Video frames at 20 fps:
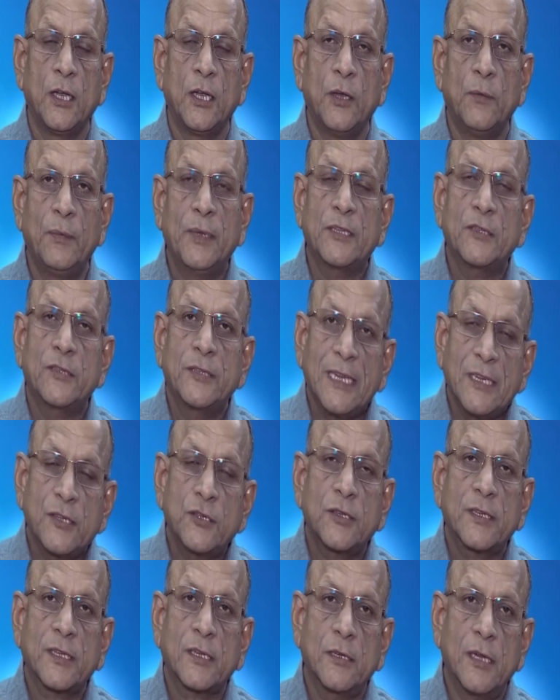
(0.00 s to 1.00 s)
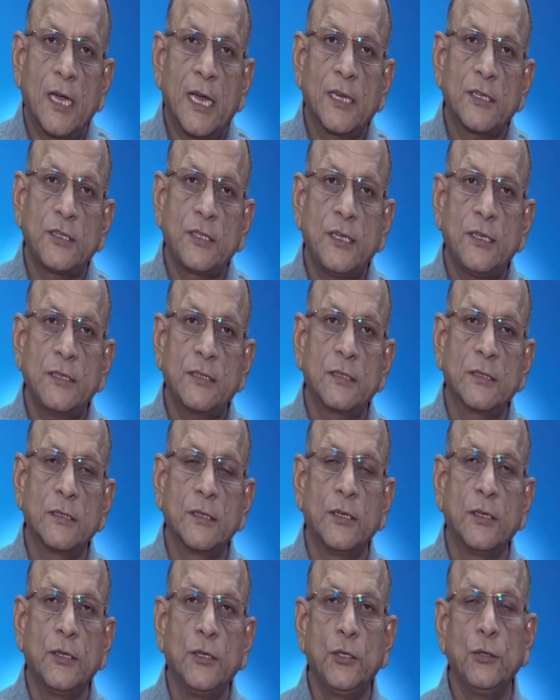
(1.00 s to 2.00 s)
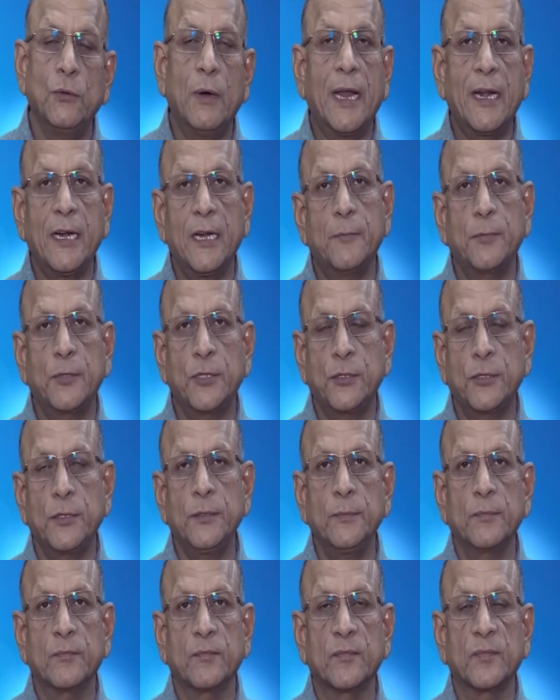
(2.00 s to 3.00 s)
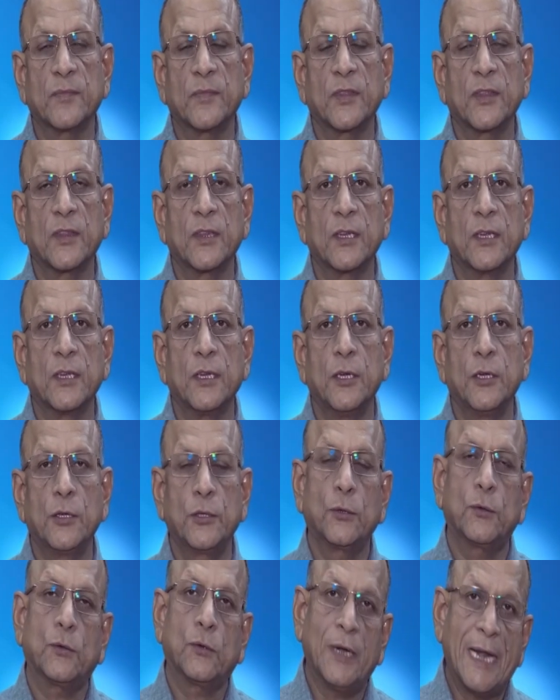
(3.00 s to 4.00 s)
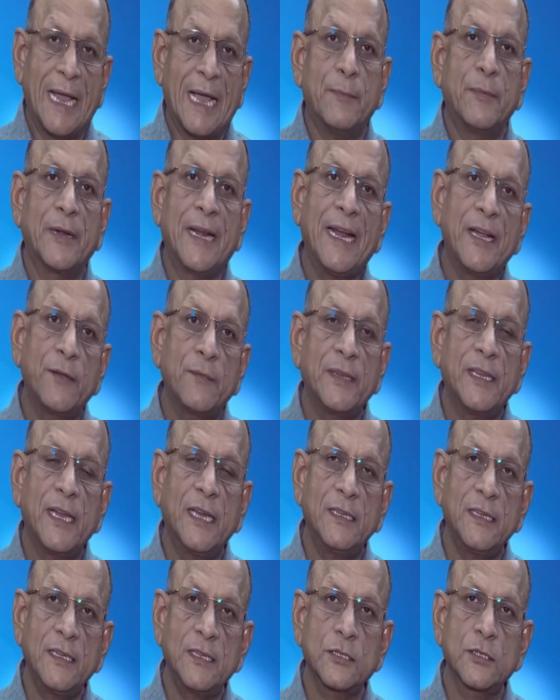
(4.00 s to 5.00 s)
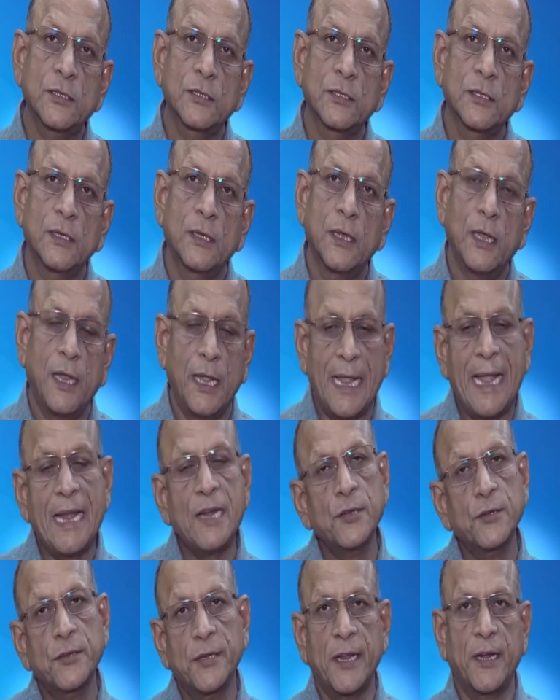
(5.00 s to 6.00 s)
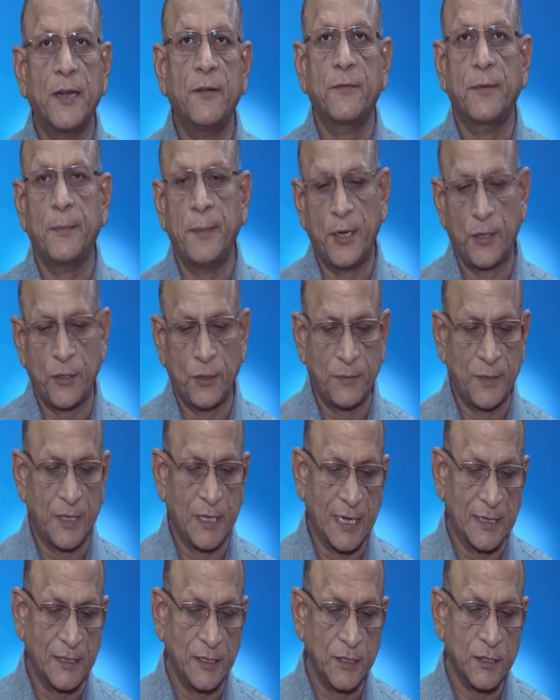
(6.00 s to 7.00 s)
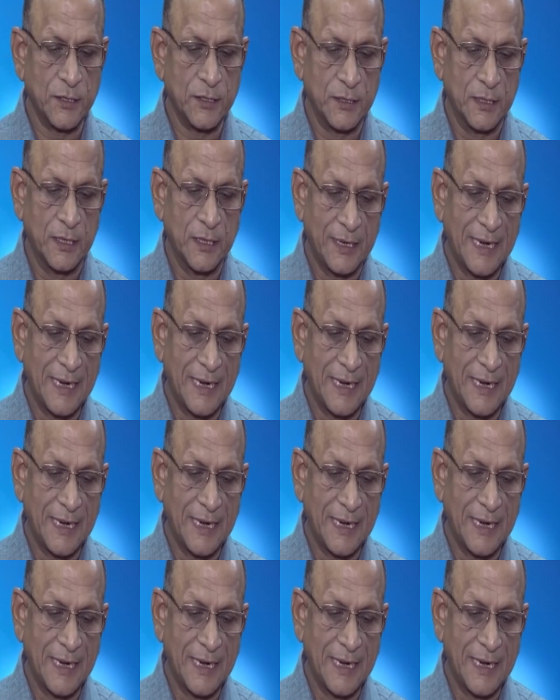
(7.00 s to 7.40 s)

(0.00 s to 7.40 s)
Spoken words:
With such technologies, you are in a position to collaborate with others and share information with others.